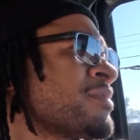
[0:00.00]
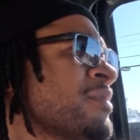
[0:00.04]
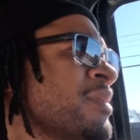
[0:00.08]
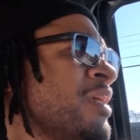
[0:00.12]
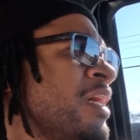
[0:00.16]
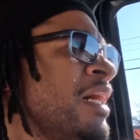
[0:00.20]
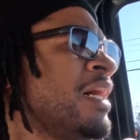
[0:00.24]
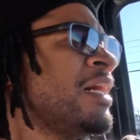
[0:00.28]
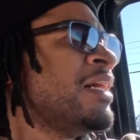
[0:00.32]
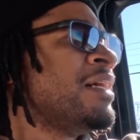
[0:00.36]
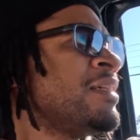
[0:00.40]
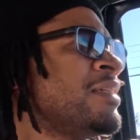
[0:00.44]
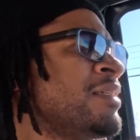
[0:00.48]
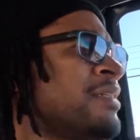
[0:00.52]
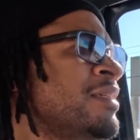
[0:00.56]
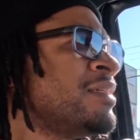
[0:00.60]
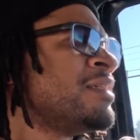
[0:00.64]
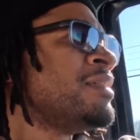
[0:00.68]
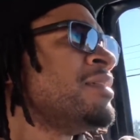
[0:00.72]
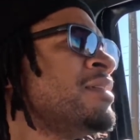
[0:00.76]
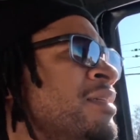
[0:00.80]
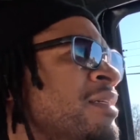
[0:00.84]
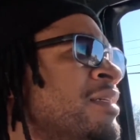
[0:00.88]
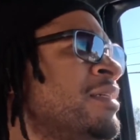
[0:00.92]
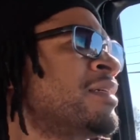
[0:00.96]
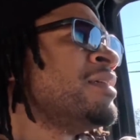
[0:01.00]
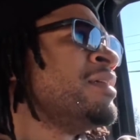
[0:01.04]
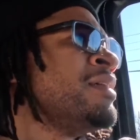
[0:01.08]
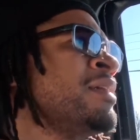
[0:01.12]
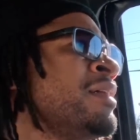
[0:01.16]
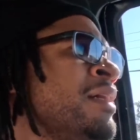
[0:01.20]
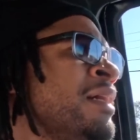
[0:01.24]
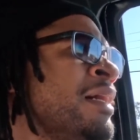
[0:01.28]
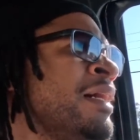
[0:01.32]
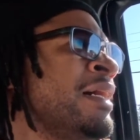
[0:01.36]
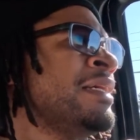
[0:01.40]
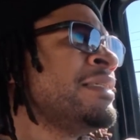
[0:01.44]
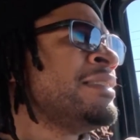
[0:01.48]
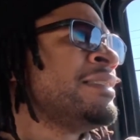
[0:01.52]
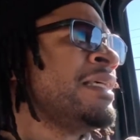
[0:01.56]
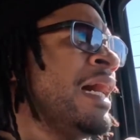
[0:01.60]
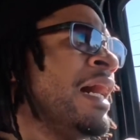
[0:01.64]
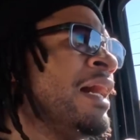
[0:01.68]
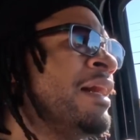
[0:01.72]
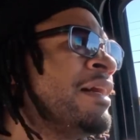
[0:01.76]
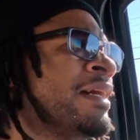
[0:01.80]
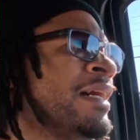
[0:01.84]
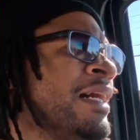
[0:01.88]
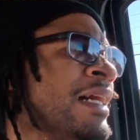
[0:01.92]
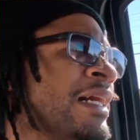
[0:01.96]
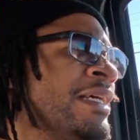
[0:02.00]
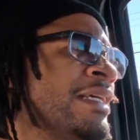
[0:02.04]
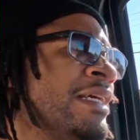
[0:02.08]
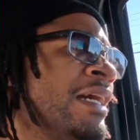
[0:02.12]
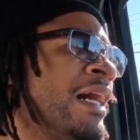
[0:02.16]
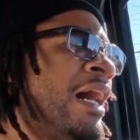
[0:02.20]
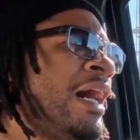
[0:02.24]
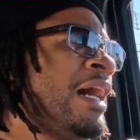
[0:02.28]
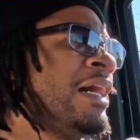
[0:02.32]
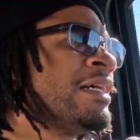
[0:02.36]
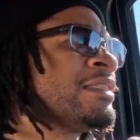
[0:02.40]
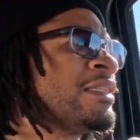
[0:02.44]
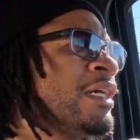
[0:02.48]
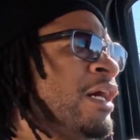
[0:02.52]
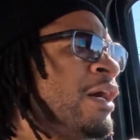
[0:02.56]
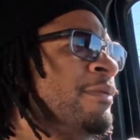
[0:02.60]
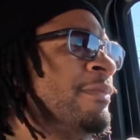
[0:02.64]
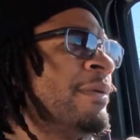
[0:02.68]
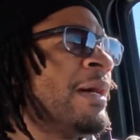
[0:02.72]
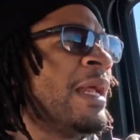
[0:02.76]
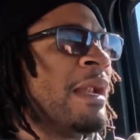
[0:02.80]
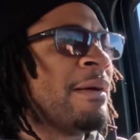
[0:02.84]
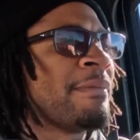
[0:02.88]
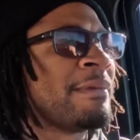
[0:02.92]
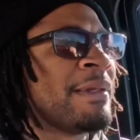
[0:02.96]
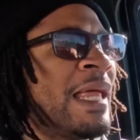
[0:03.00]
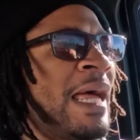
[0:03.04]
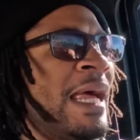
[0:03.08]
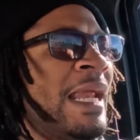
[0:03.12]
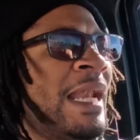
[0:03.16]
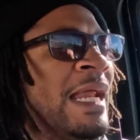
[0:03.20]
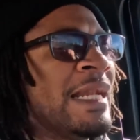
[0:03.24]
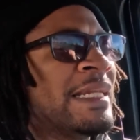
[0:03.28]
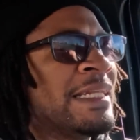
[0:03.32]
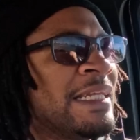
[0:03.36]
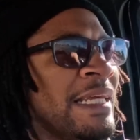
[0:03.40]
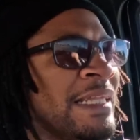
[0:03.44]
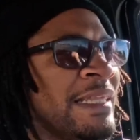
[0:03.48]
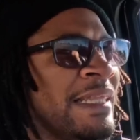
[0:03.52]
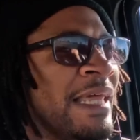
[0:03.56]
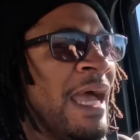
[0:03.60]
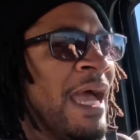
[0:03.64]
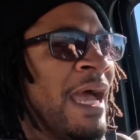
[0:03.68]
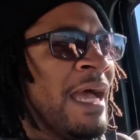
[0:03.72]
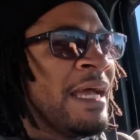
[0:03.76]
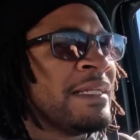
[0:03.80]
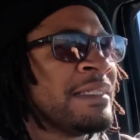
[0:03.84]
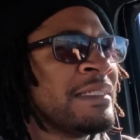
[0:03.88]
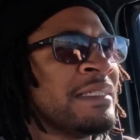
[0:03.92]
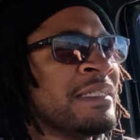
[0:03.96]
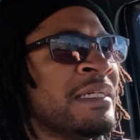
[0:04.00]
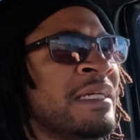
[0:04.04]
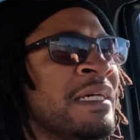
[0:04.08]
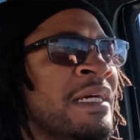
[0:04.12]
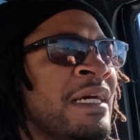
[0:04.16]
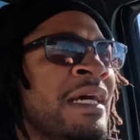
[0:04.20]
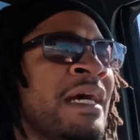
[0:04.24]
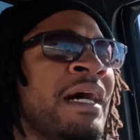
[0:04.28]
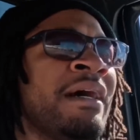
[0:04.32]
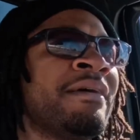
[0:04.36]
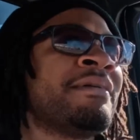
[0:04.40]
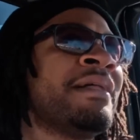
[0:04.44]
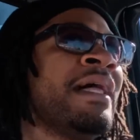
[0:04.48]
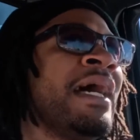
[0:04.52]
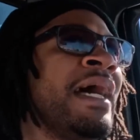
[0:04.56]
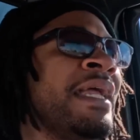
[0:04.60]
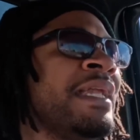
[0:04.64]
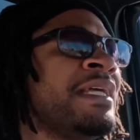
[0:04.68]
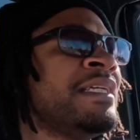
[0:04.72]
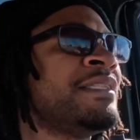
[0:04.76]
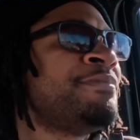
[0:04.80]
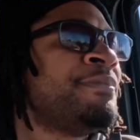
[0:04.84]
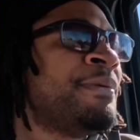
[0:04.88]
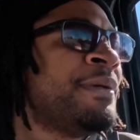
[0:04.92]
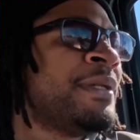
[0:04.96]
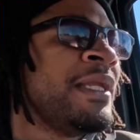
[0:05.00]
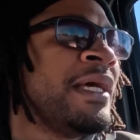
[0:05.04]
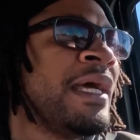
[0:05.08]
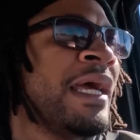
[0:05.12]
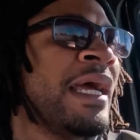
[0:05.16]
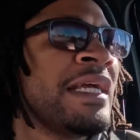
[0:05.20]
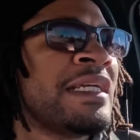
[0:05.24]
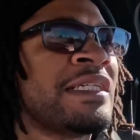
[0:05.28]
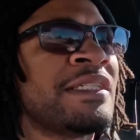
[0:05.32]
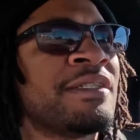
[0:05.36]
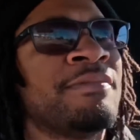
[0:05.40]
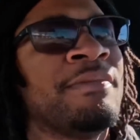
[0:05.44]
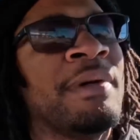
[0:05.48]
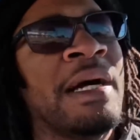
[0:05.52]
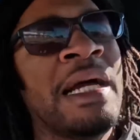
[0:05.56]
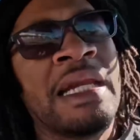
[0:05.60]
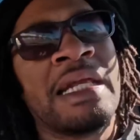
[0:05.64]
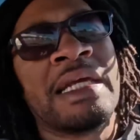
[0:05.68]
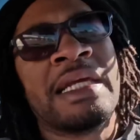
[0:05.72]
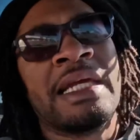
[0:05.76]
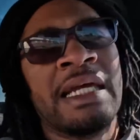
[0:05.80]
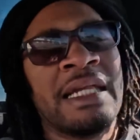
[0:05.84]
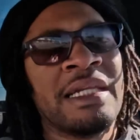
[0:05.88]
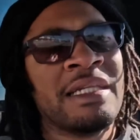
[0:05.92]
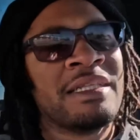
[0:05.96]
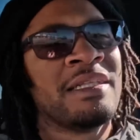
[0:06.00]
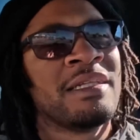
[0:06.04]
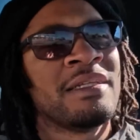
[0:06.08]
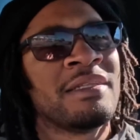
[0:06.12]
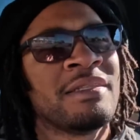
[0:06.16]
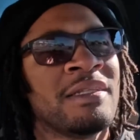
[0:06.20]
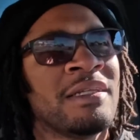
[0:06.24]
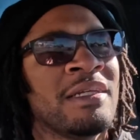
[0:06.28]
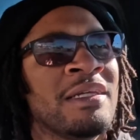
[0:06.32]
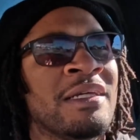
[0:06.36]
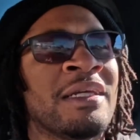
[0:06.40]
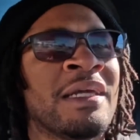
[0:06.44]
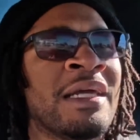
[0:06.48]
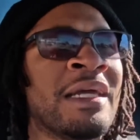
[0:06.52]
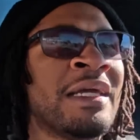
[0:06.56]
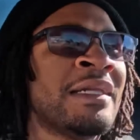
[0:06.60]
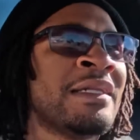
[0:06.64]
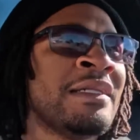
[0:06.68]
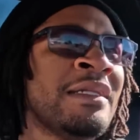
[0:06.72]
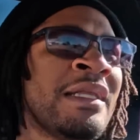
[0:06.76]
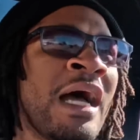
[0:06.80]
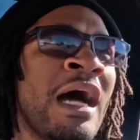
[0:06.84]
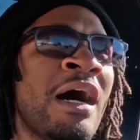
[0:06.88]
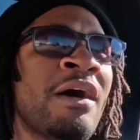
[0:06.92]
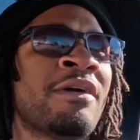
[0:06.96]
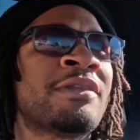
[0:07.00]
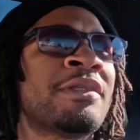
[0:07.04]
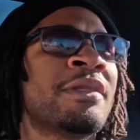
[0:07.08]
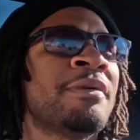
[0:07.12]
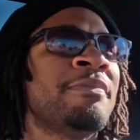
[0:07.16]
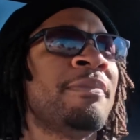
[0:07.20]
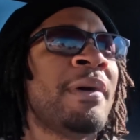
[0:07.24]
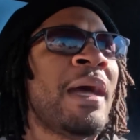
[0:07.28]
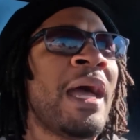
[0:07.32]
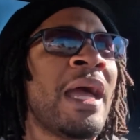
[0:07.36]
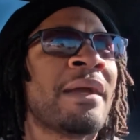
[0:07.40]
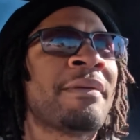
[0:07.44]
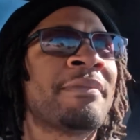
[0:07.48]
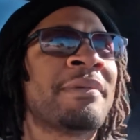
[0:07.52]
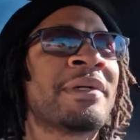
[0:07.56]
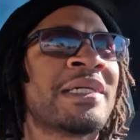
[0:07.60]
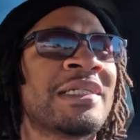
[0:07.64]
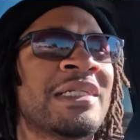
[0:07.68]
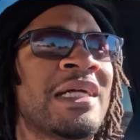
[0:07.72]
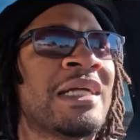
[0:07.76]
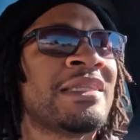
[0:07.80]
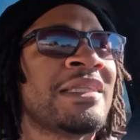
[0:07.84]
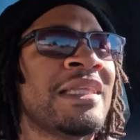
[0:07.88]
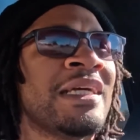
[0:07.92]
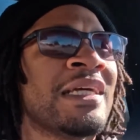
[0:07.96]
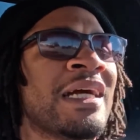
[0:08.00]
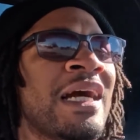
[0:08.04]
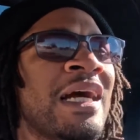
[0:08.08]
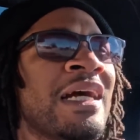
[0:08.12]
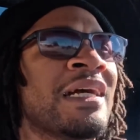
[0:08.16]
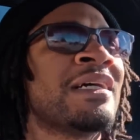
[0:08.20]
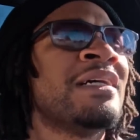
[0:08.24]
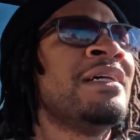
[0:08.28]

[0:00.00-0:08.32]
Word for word: Yeah. It sounds good, y'all. So man, I'm glad I did that. I'm glad he spent the extra money getting the, it out the back because I think I